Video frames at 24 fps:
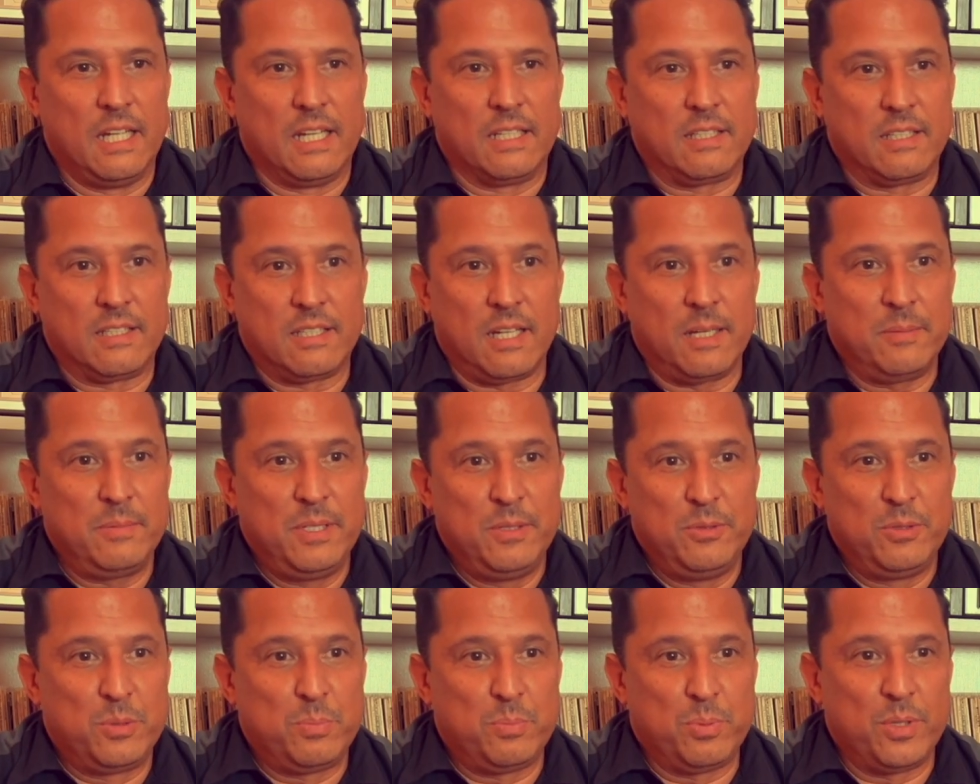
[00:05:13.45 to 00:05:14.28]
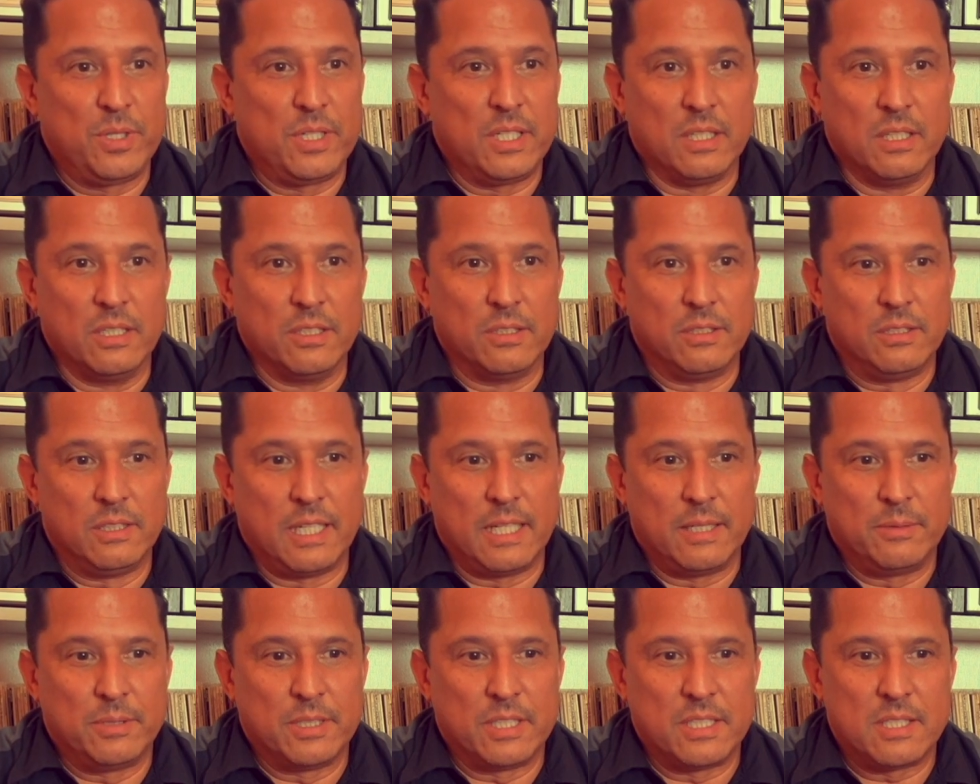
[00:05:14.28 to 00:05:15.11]
At the time, he was pretty little.
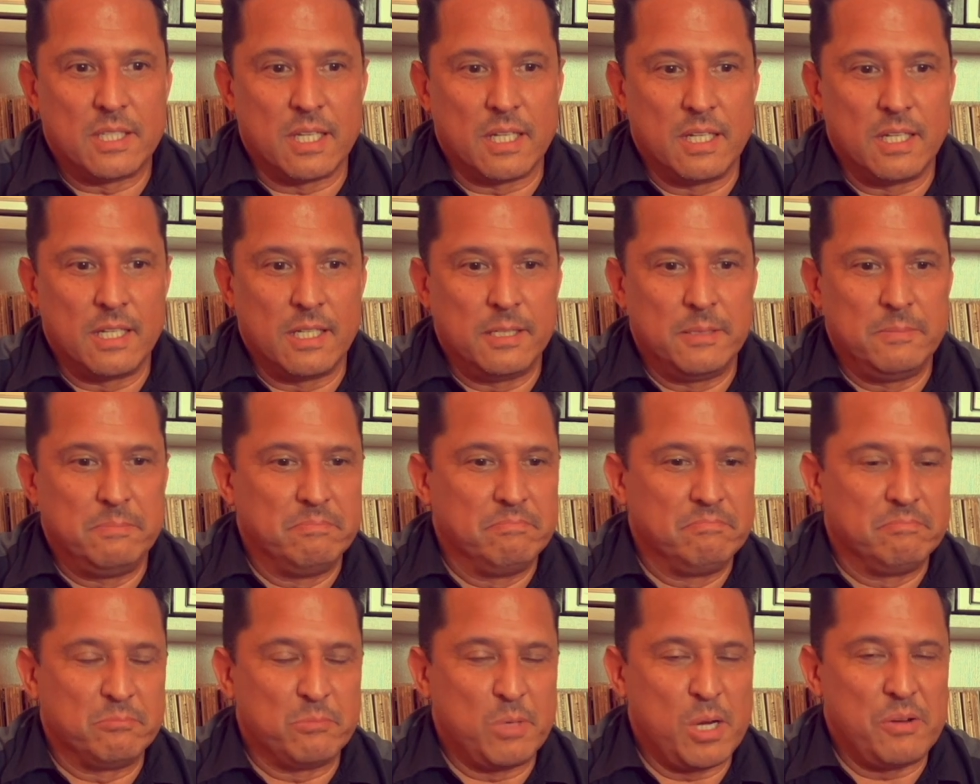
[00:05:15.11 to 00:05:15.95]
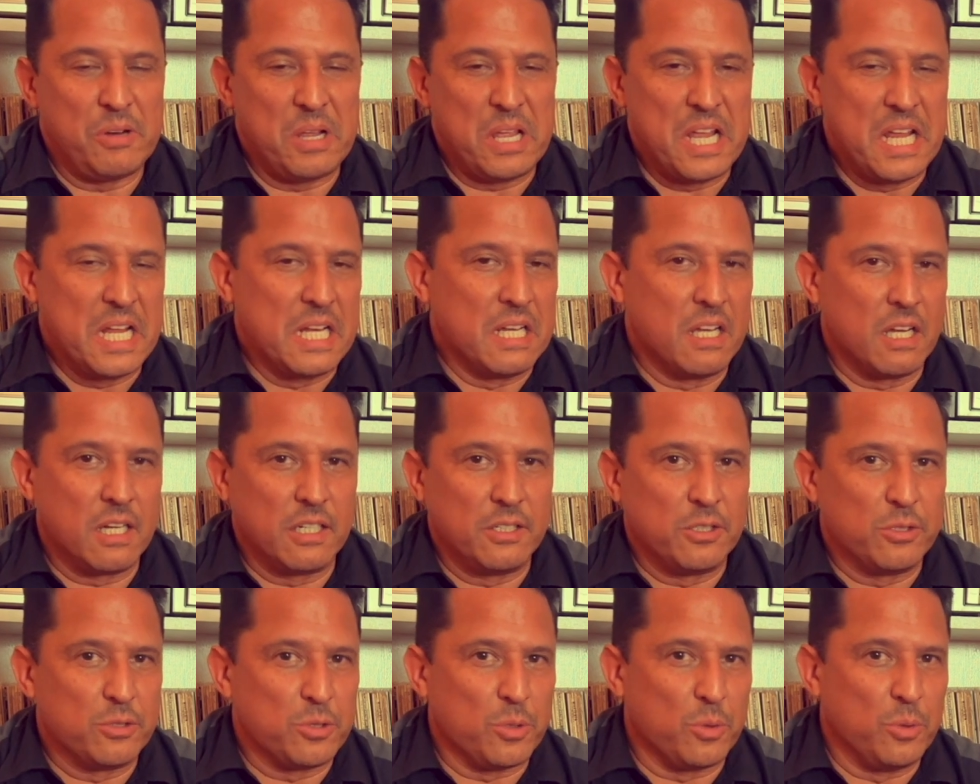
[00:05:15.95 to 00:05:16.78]
I want to say around 8, 9
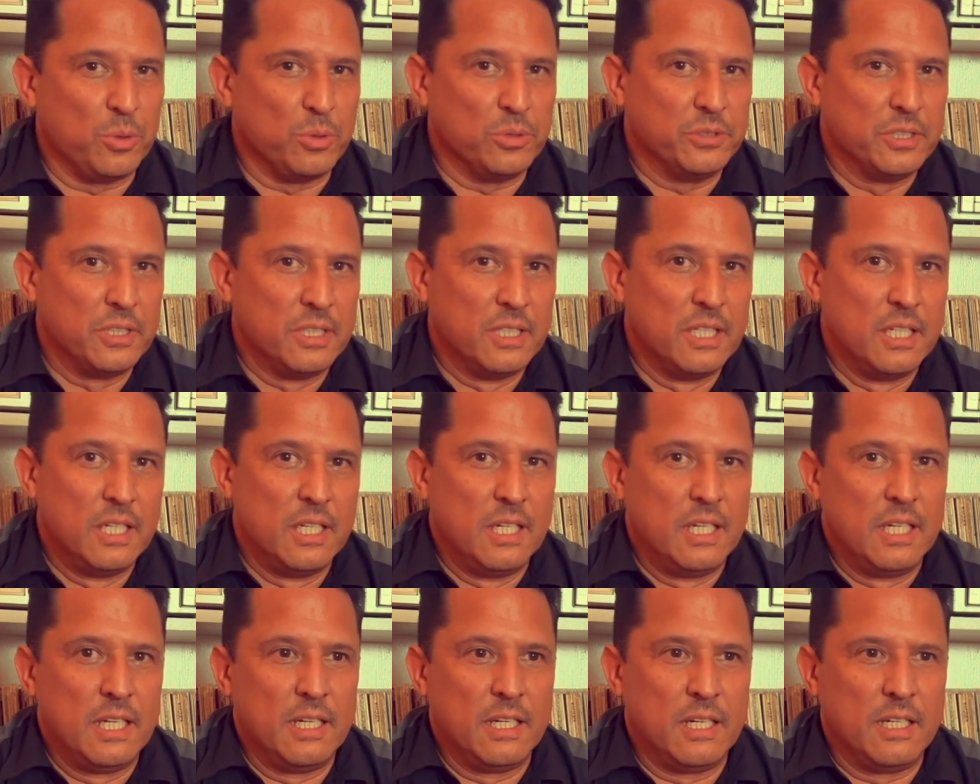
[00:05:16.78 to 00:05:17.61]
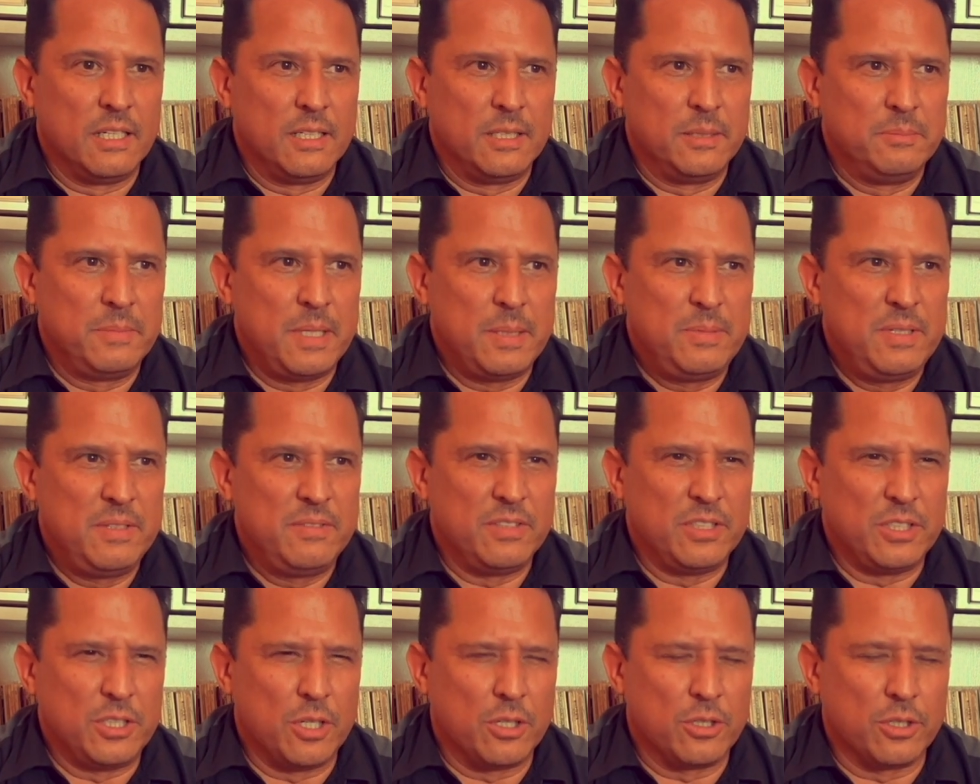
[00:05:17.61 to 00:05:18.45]
years old, maybe
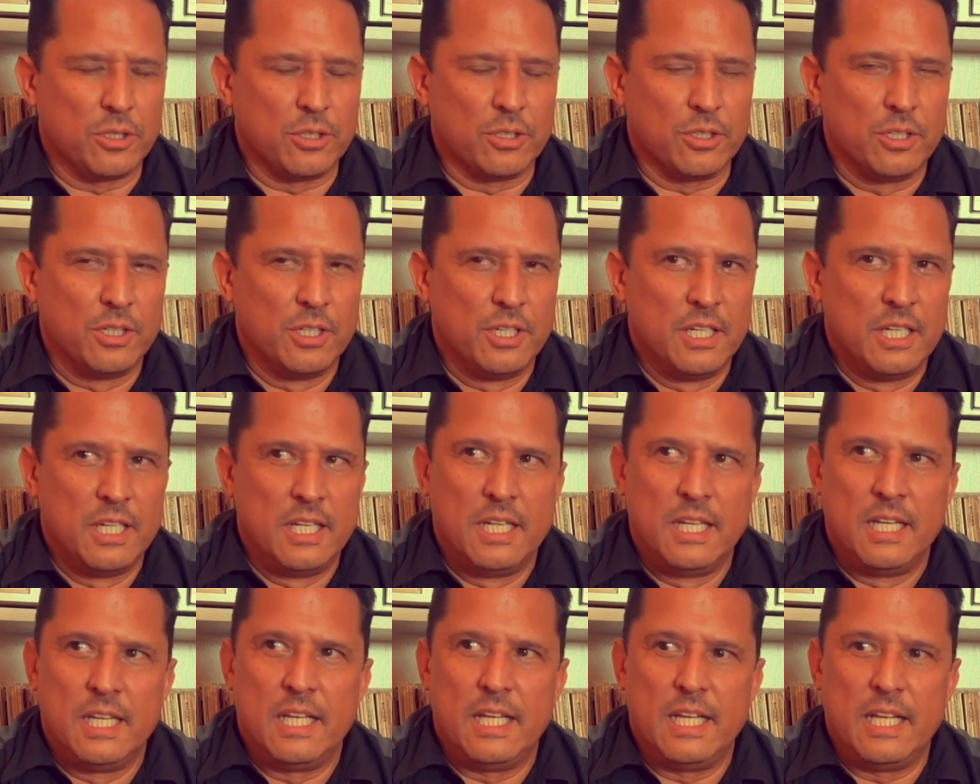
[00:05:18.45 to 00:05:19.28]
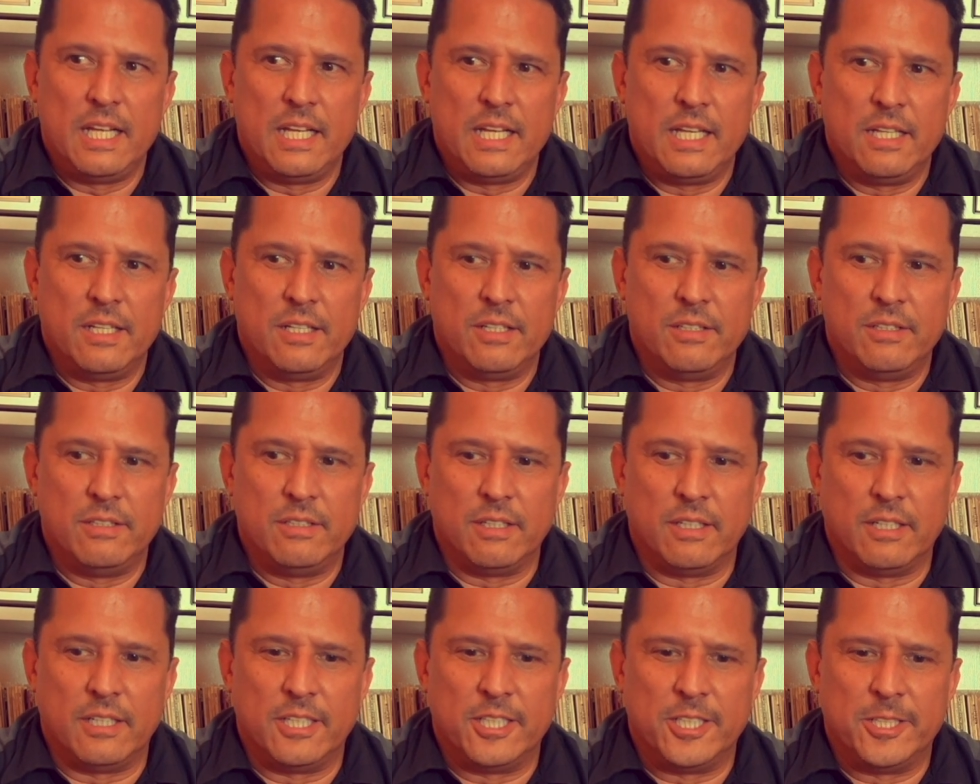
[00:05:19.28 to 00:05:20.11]
even younger. And
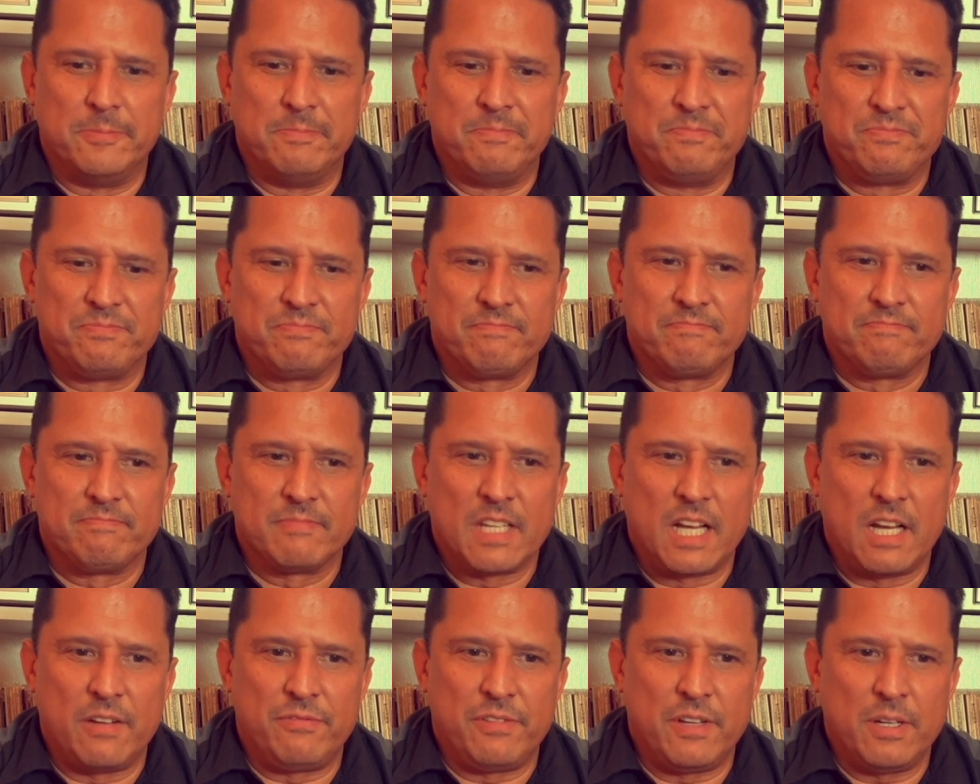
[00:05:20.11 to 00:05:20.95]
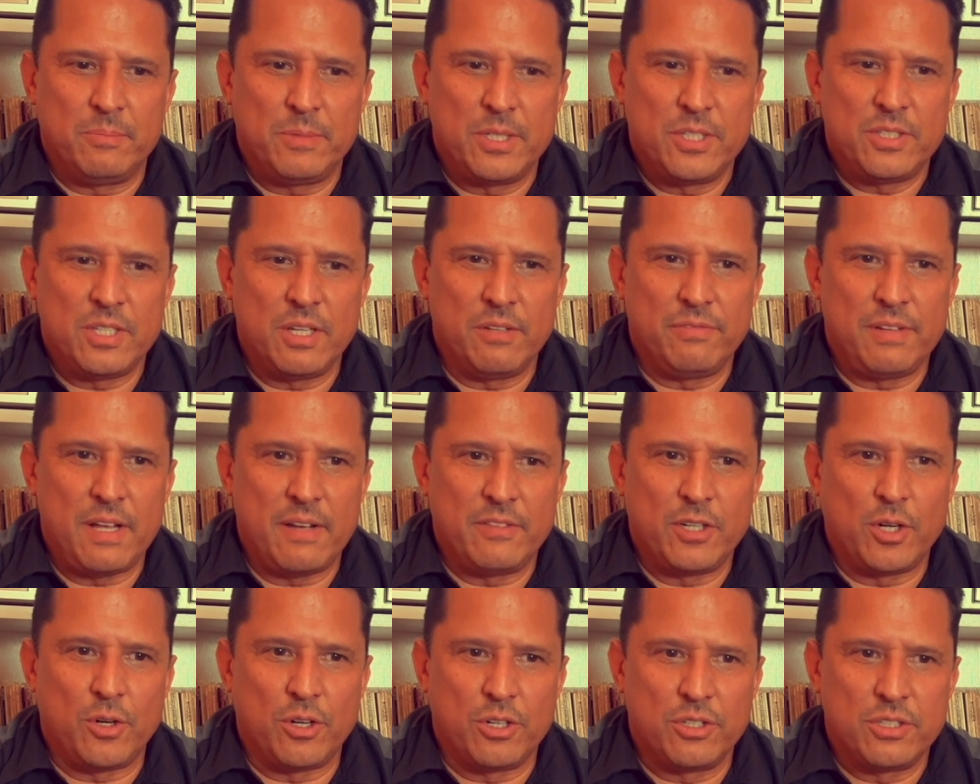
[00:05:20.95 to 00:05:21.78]
I found myself
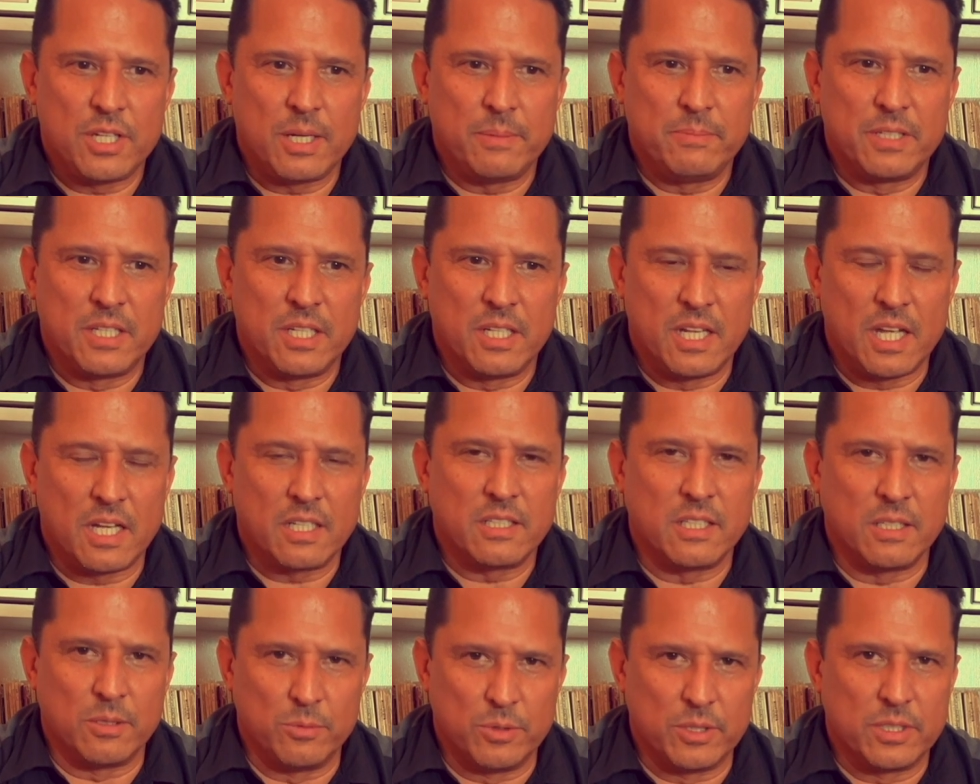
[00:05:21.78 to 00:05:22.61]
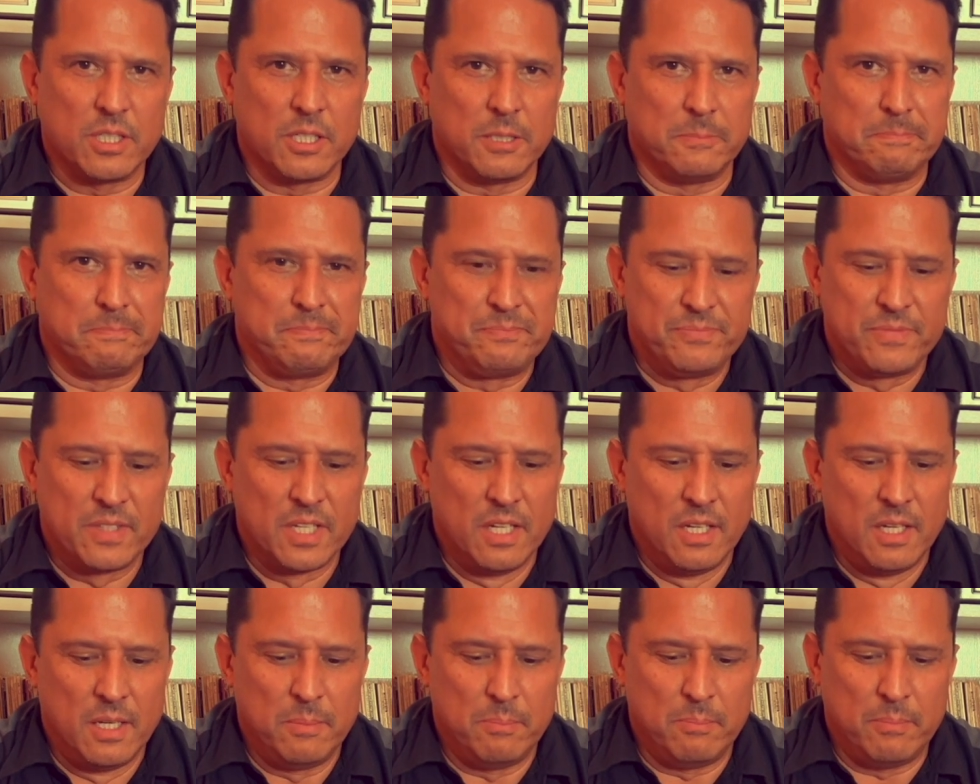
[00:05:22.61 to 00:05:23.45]
having a hard time connecting with him.
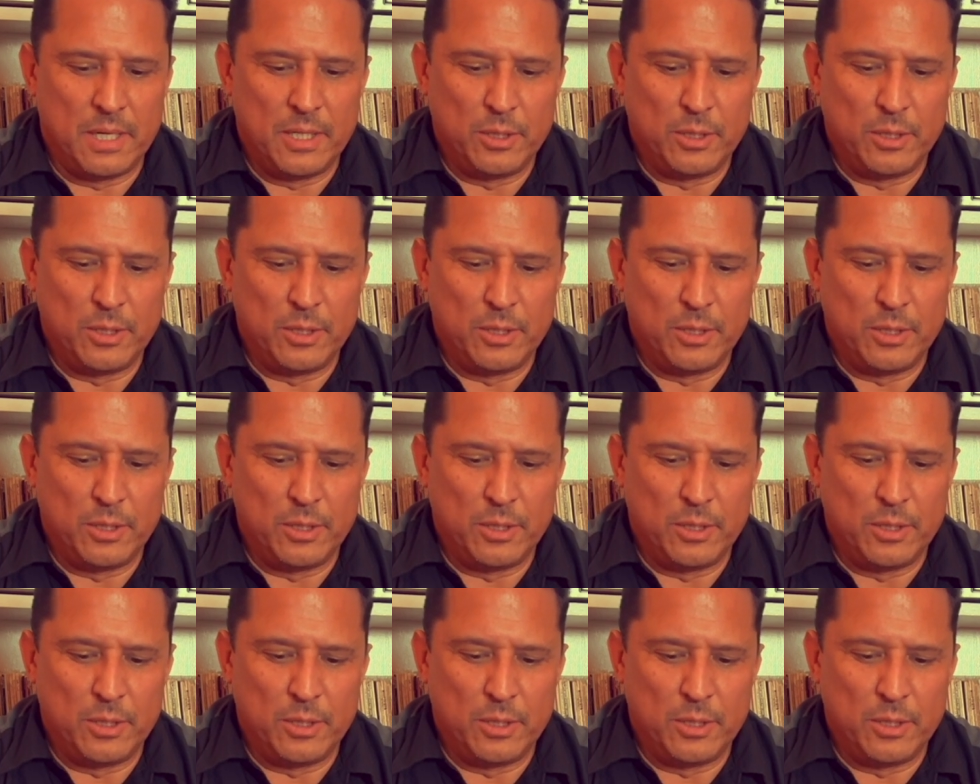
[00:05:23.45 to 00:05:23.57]
My